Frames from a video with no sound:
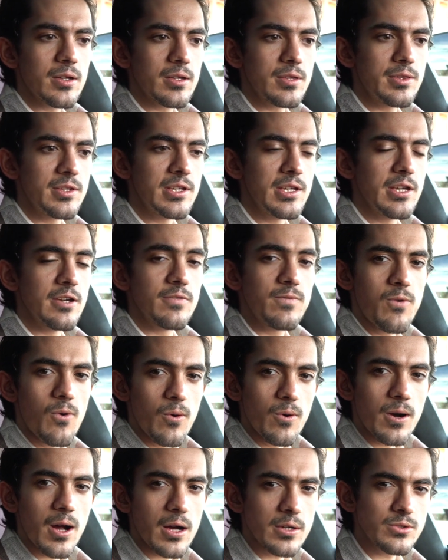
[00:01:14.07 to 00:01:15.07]
the
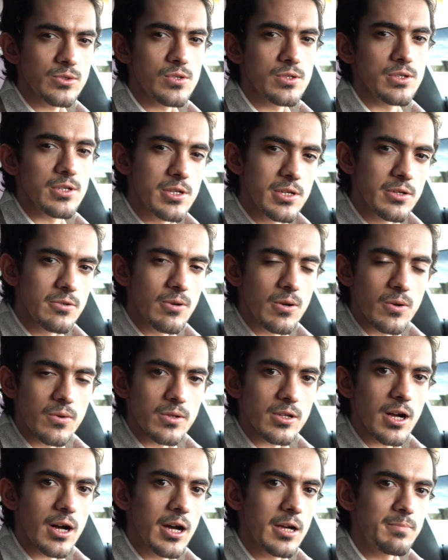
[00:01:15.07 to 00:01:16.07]
400
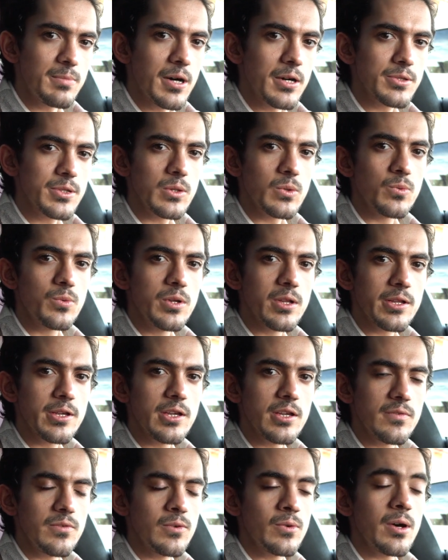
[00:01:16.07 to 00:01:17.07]
euros iPad will
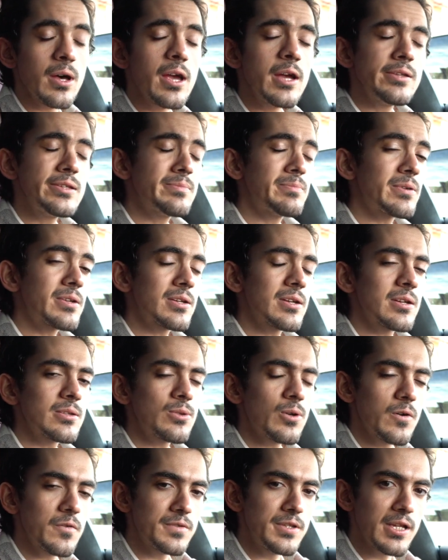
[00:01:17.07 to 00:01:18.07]
give you
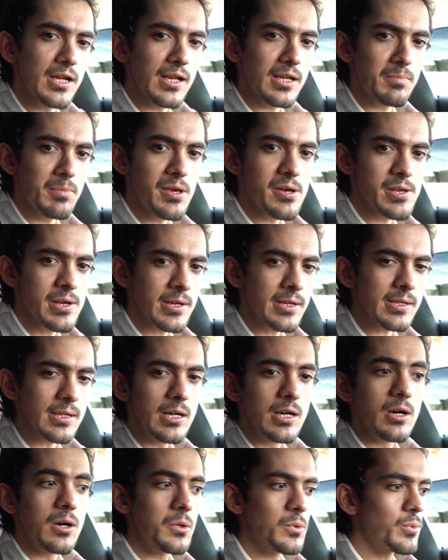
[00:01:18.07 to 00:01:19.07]
80% of the experience,
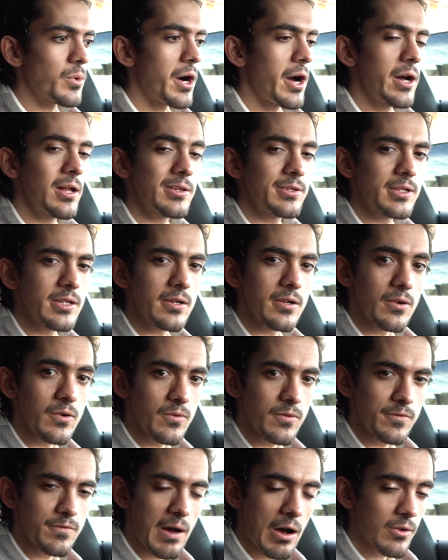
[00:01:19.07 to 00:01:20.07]
while the
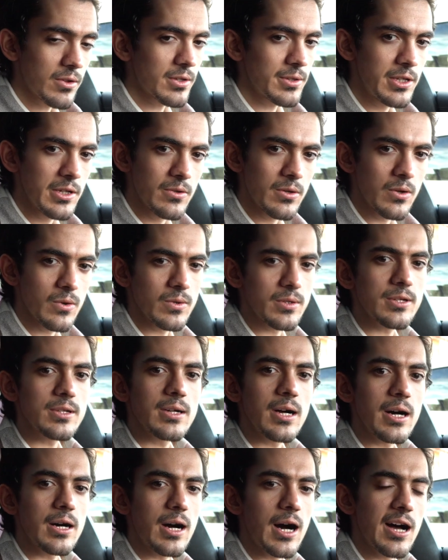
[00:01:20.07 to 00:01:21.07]
1000 euros
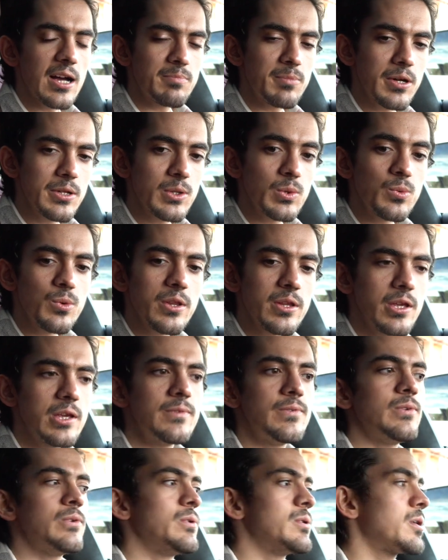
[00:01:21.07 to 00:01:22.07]
iPad will
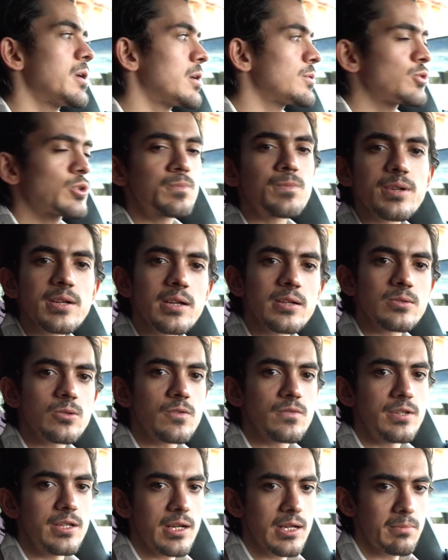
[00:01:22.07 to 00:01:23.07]
give you 100%
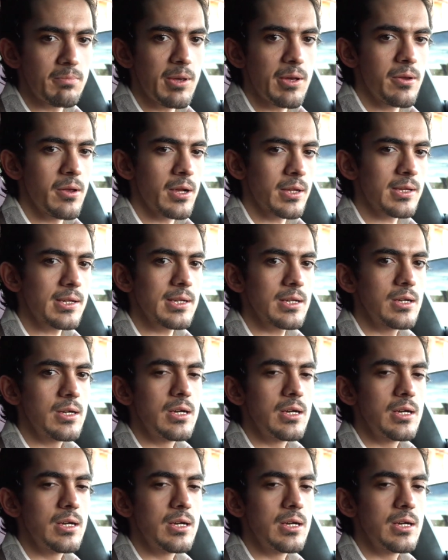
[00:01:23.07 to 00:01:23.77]
of the experience.